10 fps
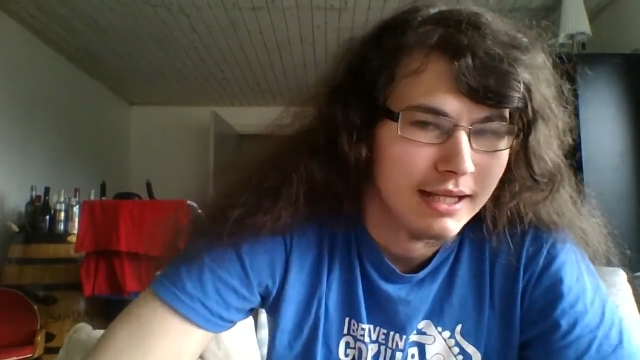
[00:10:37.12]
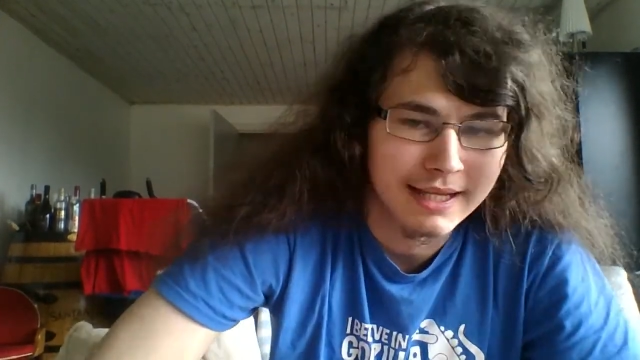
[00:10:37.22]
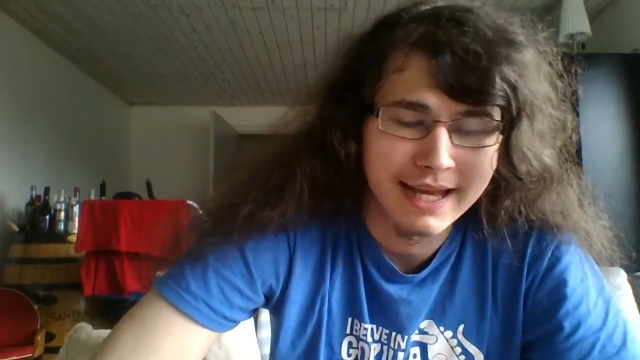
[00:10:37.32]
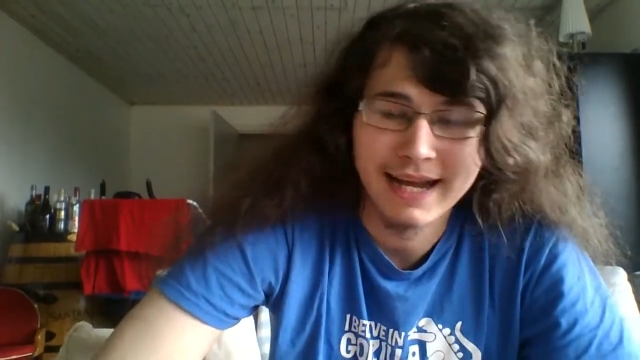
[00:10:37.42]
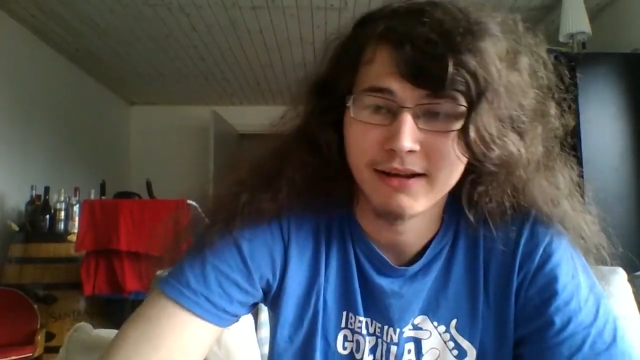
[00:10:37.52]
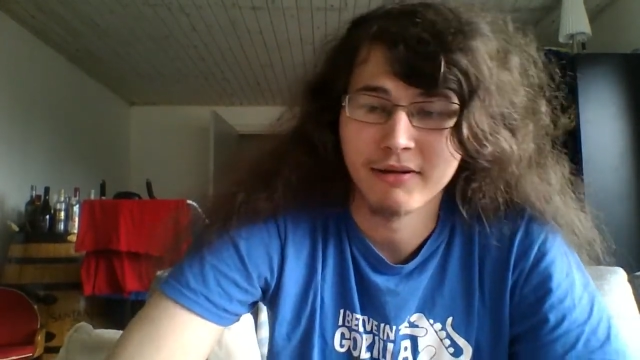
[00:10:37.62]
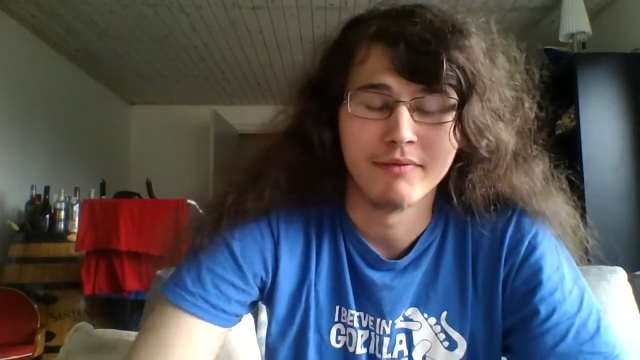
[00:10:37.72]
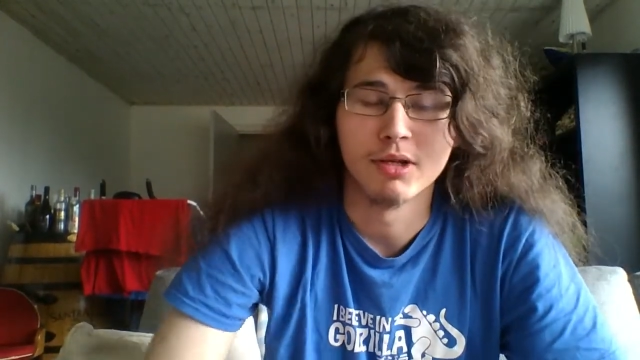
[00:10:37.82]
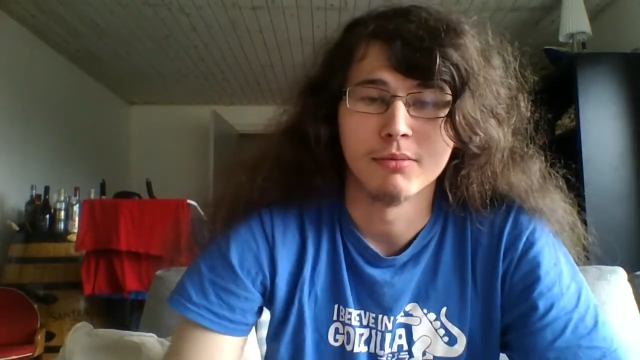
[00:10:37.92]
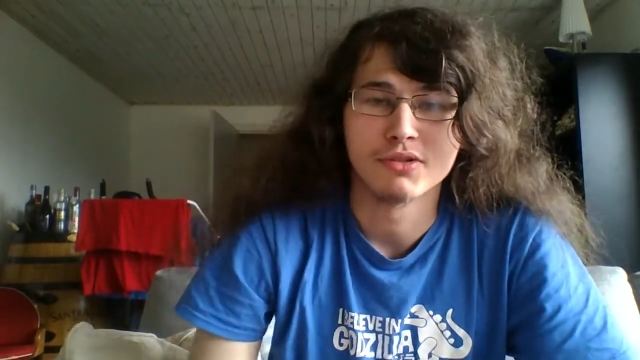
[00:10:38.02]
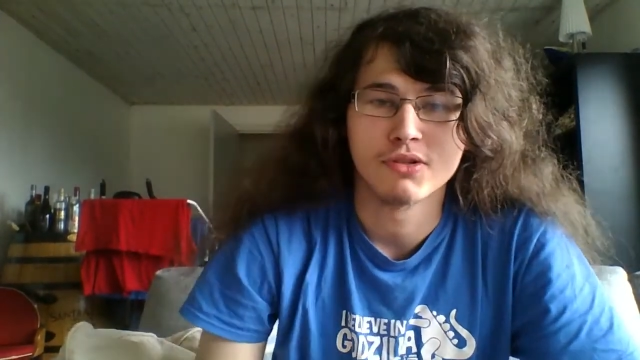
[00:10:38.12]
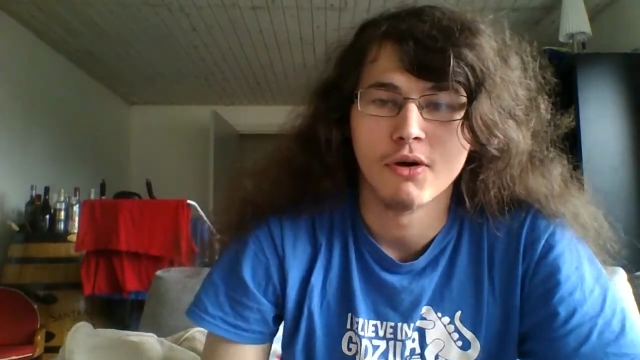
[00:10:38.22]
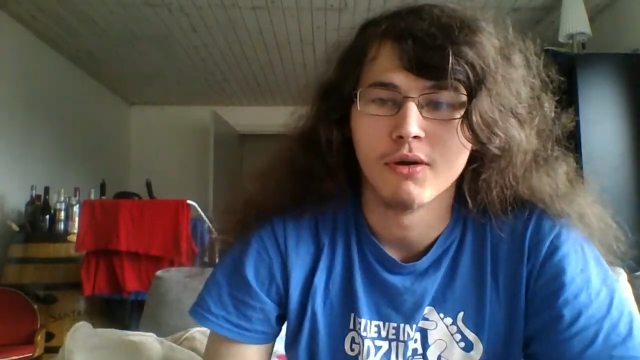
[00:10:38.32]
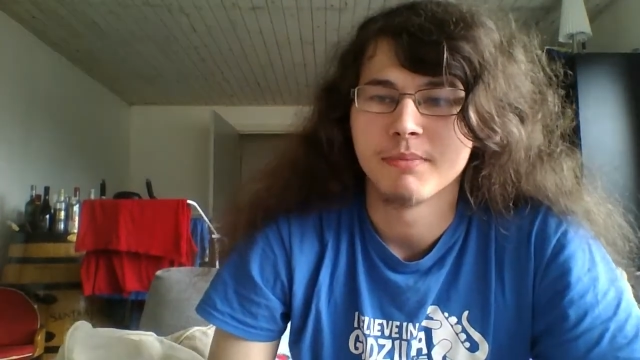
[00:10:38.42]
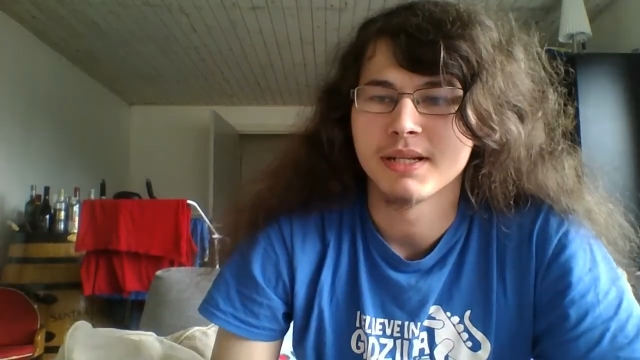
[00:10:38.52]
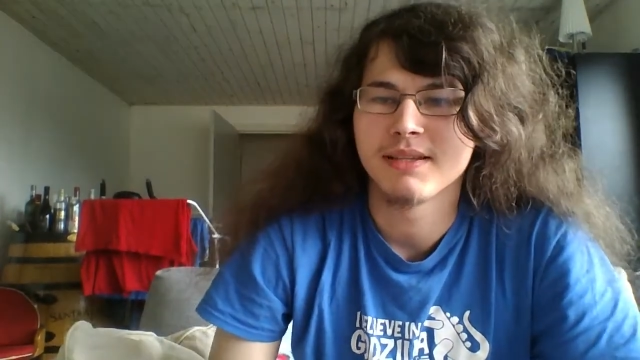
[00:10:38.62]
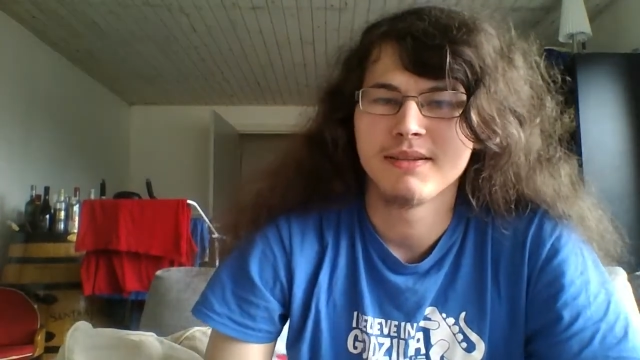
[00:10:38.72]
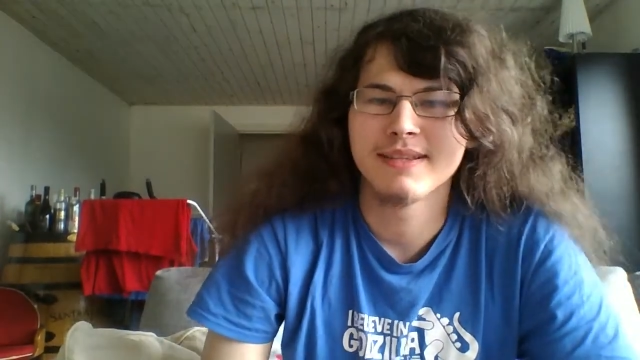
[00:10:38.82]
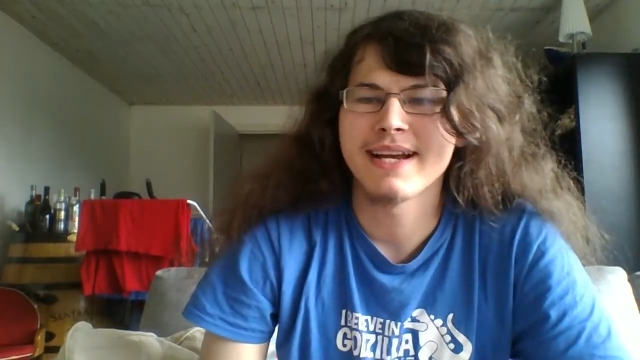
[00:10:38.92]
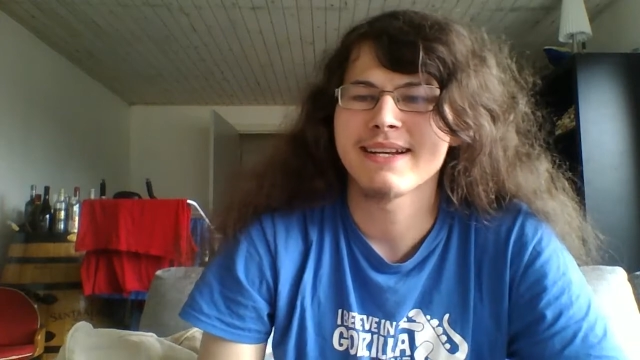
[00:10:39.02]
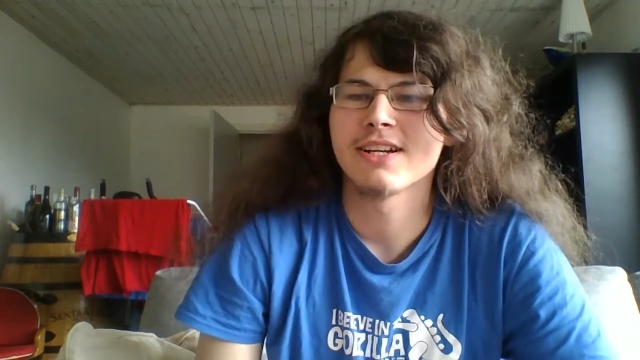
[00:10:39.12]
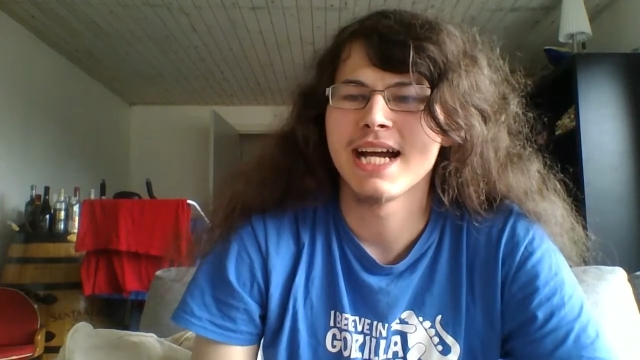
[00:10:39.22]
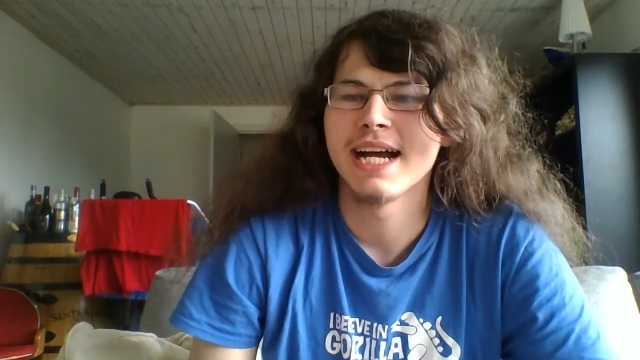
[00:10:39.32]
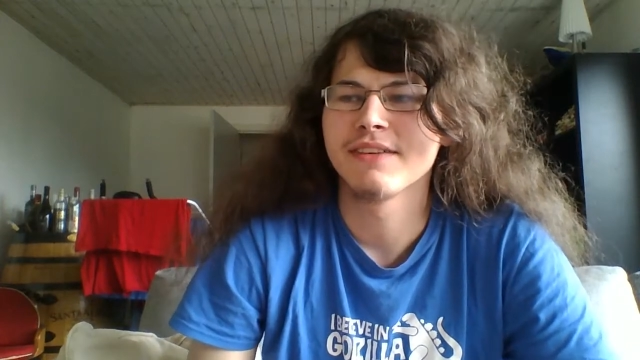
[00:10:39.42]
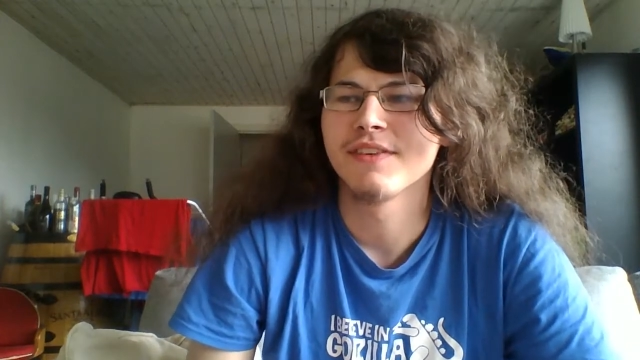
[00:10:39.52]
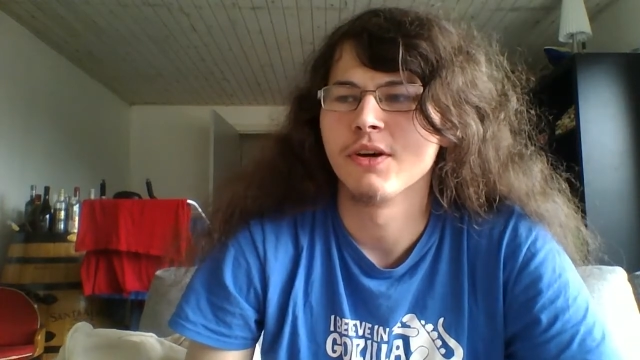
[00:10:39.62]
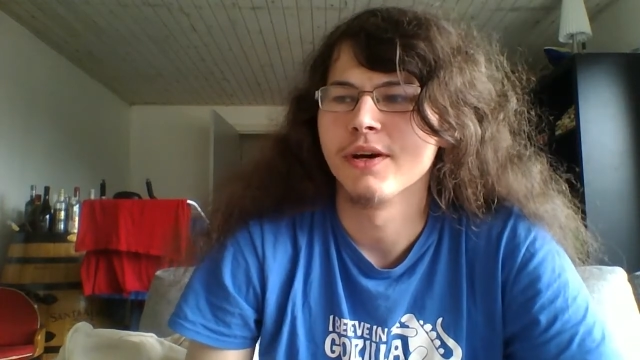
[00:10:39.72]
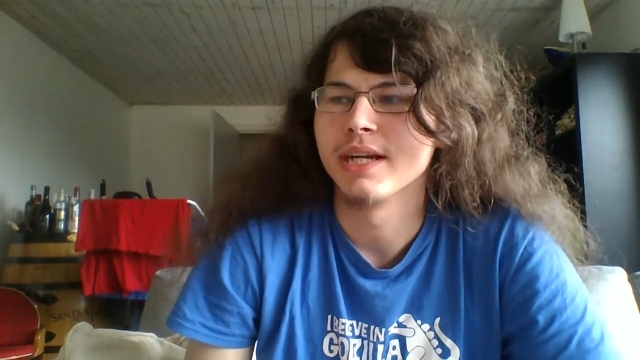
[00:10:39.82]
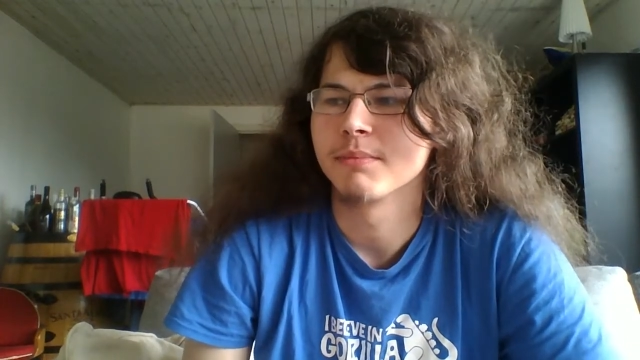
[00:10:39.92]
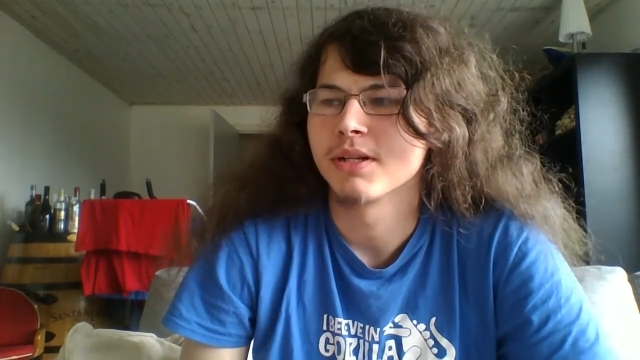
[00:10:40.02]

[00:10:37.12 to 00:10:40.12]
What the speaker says: yeah, I don't even know what to call it, but that got kind of annoying.